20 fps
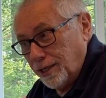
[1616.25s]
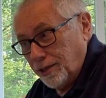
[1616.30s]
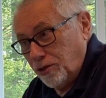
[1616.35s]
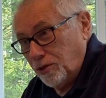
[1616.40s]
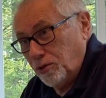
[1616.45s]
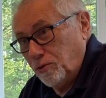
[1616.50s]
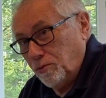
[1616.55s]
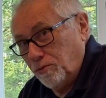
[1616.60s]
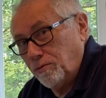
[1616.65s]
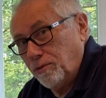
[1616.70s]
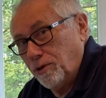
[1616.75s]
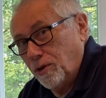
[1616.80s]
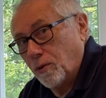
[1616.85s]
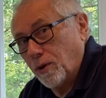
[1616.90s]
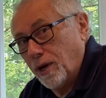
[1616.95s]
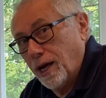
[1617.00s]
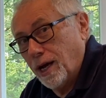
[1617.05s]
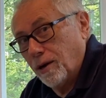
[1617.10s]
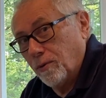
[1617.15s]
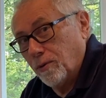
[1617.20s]
as you no
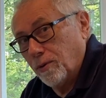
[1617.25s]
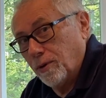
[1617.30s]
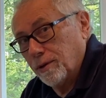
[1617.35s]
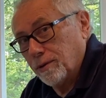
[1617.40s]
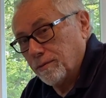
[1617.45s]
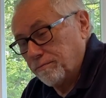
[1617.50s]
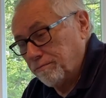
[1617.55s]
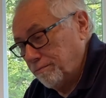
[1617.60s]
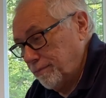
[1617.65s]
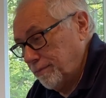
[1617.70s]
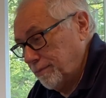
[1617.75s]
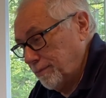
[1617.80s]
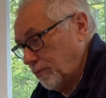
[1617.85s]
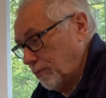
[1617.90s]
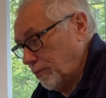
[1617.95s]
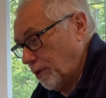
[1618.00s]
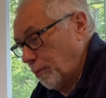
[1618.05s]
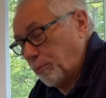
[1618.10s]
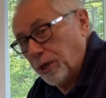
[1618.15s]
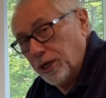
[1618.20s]
doubt will
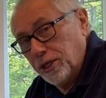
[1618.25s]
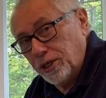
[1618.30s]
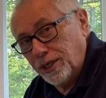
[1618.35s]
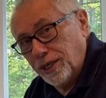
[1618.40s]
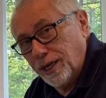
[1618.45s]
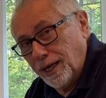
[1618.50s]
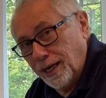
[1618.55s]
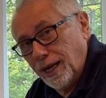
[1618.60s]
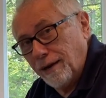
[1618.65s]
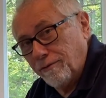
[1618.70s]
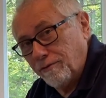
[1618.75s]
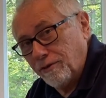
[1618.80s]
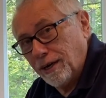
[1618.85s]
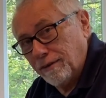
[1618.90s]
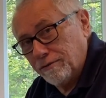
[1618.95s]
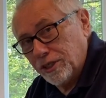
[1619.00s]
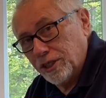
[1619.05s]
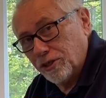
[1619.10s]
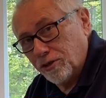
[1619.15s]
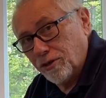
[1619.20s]
appreciate after
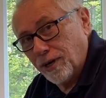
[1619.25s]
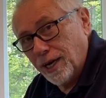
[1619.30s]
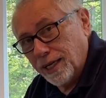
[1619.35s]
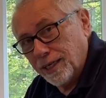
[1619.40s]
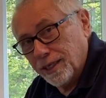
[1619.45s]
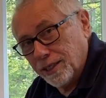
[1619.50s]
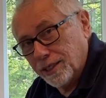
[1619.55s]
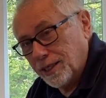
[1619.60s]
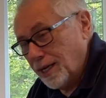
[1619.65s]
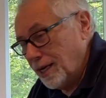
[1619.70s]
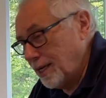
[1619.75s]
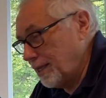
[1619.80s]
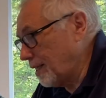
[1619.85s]
I've just tried to say